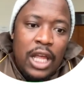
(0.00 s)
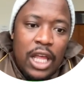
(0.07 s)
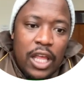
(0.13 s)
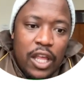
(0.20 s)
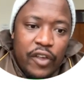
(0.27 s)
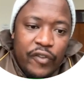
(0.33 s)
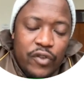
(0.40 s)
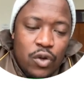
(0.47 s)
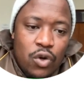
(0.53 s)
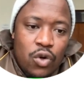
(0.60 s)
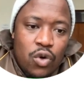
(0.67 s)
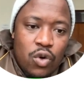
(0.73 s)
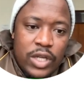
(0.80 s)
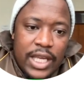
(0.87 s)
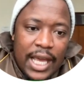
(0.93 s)
If you
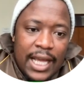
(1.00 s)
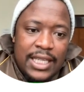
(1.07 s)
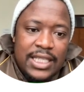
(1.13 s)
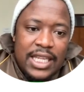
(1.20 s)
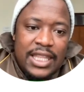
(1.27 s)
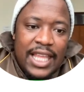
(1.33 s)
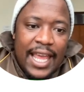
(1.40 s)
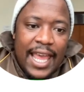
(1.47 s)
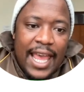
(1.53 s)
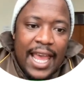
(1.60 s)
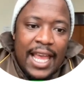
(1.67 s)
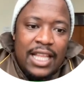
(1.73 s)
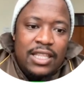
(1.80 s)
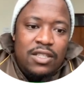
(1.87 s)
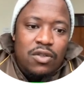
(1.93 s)
look at the
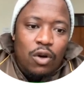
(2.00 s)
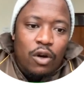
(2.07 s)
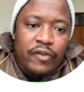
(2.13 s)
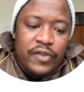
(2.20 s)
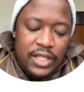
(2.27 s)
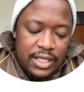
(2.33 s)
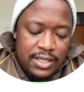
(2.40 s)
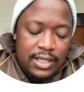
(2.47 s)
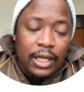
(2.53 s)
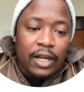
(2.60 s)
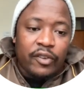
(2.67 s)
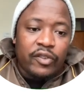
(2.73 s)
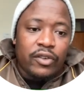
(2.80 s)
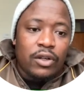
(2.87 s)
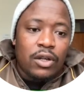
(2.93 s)
ends of this
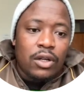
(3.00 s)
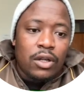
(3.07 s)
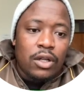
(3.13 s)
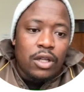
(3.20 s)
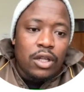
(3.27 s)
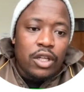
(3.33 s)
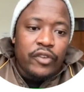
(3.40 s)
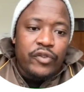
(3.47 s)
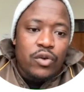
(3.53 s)
graph, you